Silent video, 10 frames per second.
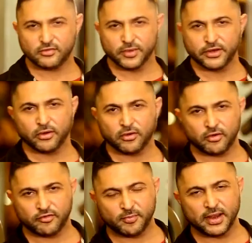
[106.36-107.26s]
this
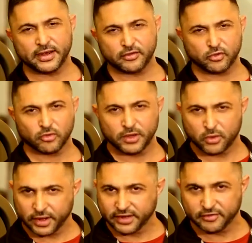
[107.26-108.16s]
video of mine is going to be
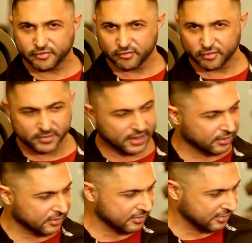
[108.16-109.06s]
quite different from the
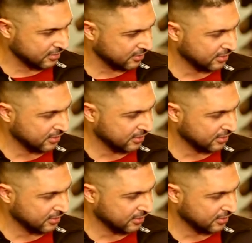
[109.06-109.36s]
others